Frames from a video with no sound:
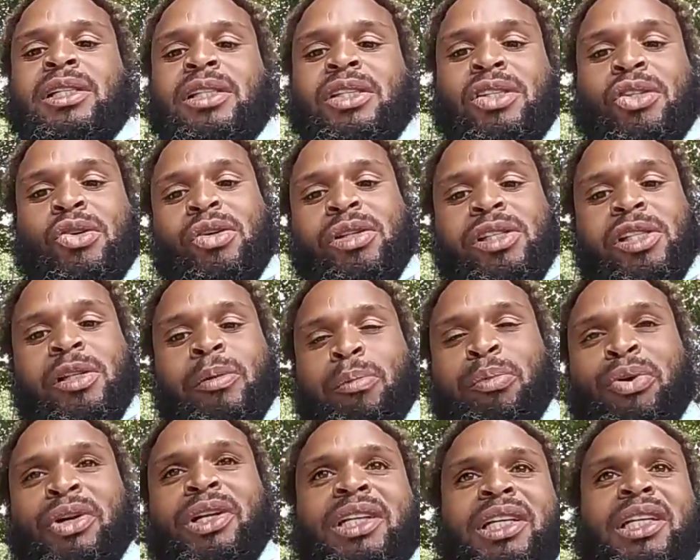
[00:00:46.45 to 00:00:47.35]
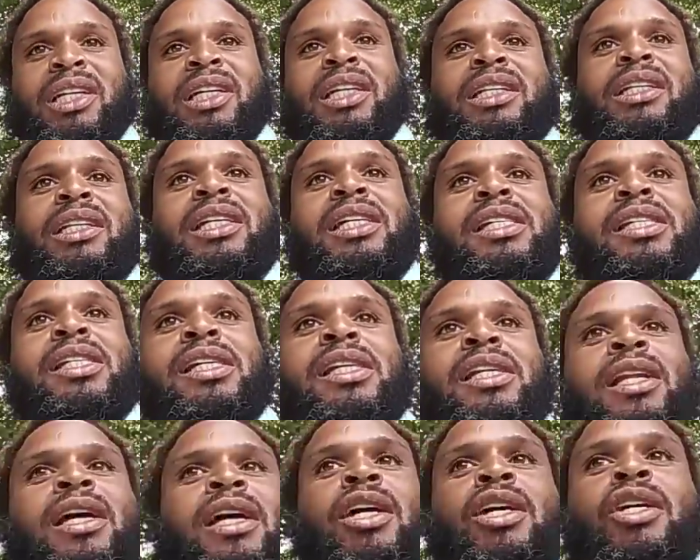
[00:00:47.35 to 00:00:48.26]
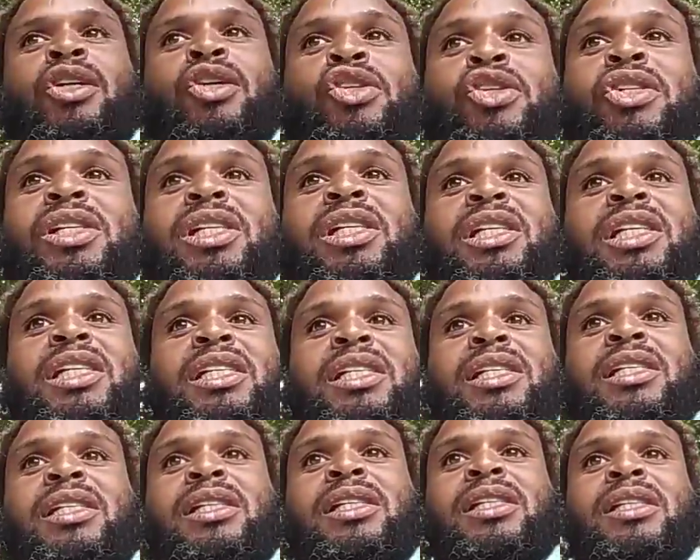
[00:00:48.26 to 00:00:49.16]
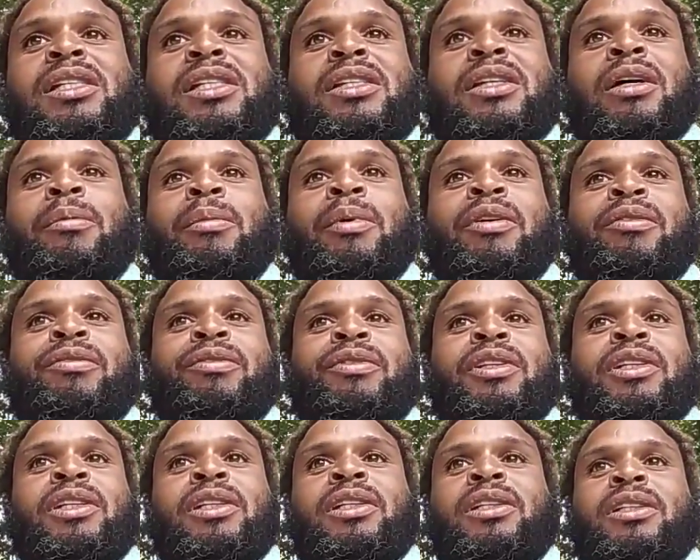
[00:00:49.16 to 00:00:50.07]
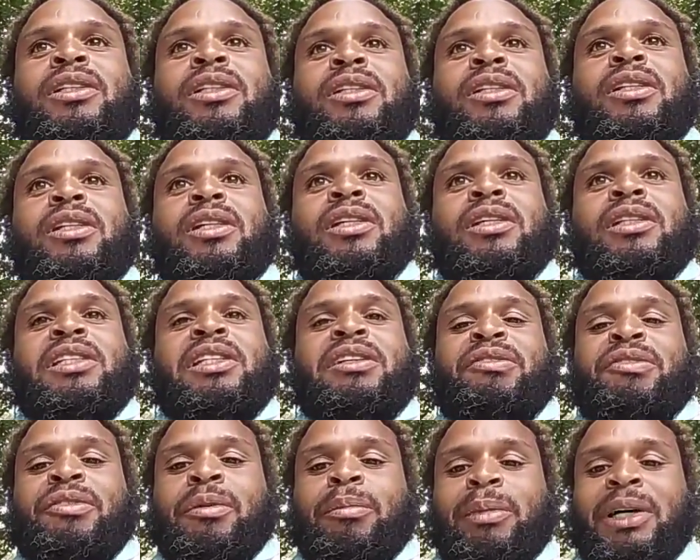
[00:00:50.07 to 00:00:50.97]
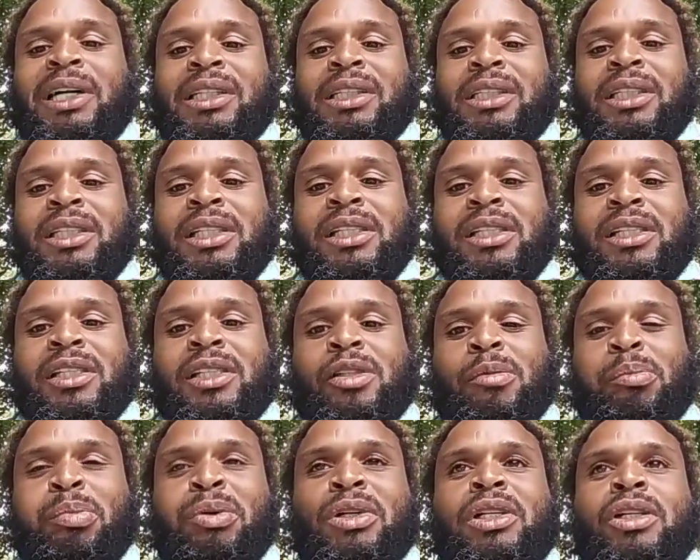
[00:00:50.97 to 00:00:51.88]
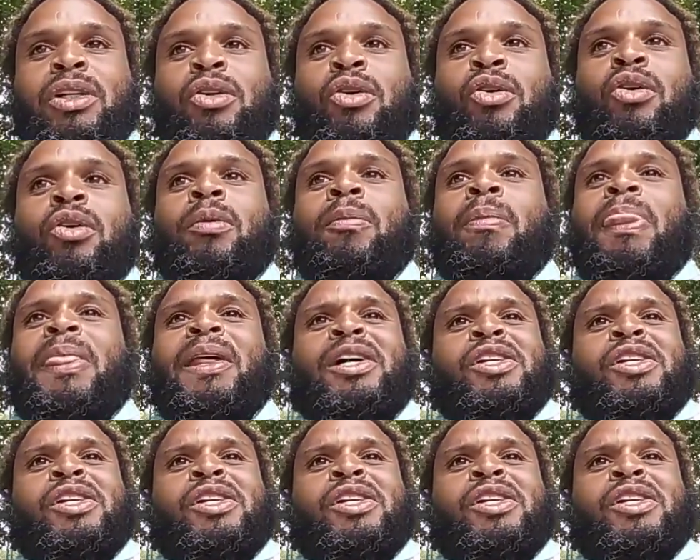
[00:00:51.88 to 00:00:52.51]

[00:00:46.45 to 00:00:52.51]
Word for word: So it's a pretty good listen. You should listen to some of the different melodies. It's pretty cool.